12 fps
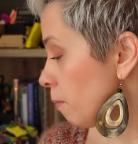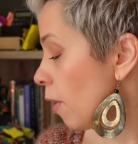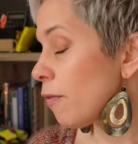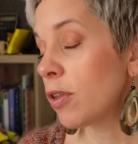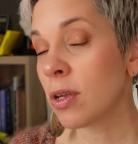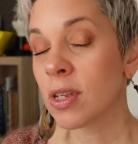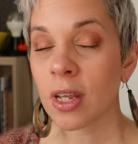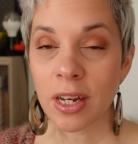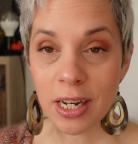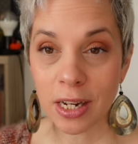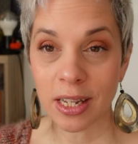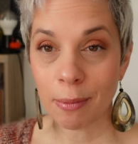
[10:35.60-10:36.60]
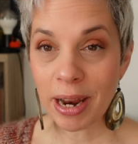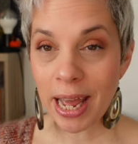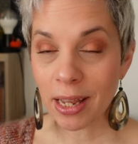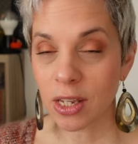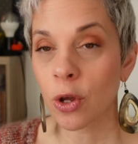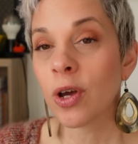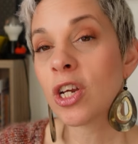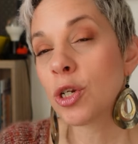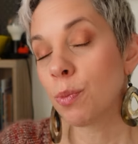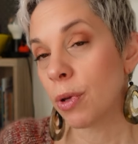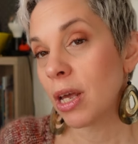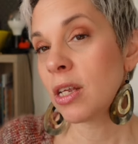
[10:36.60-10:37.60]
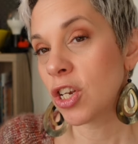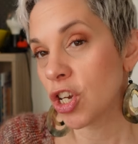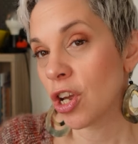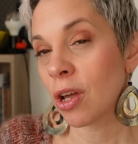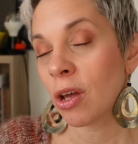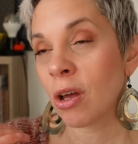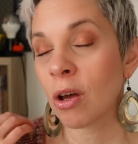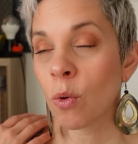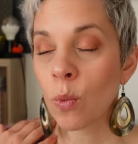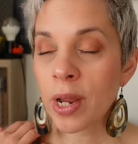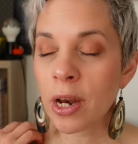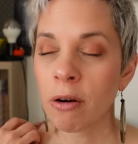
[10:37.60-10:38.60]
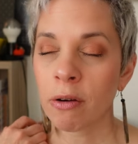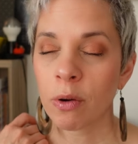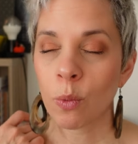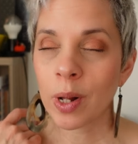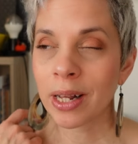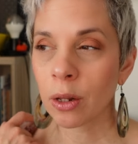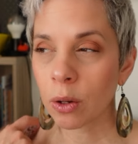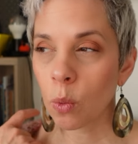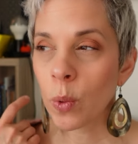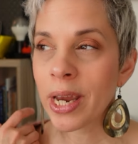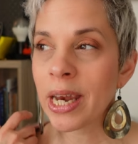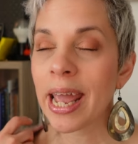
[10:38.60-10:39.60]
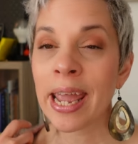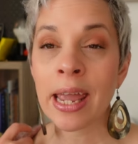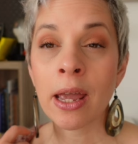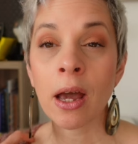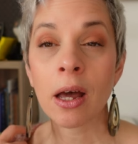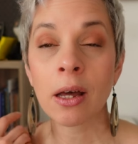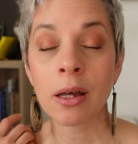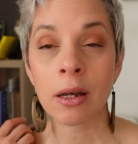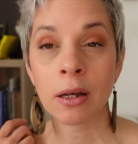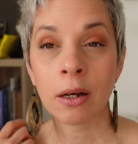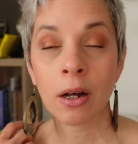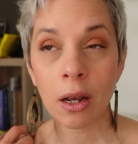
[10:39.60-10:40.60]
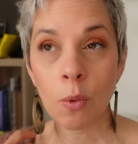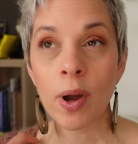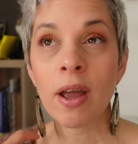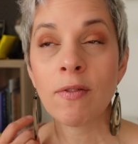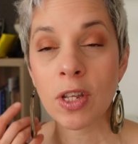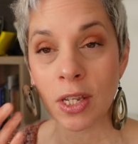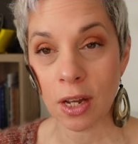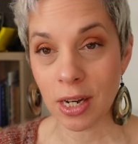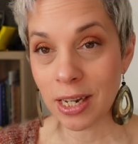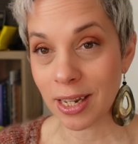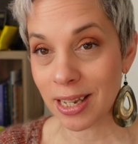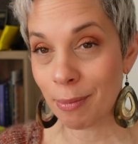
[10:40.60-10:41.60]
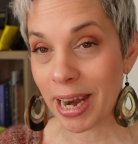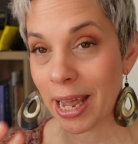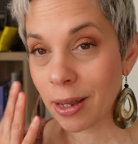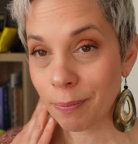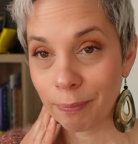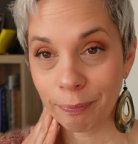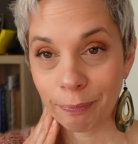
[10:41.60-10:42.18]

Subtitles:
of the Sock Knitters Almanac. So each winner will win a colorway of the Sock Knitters Almanac.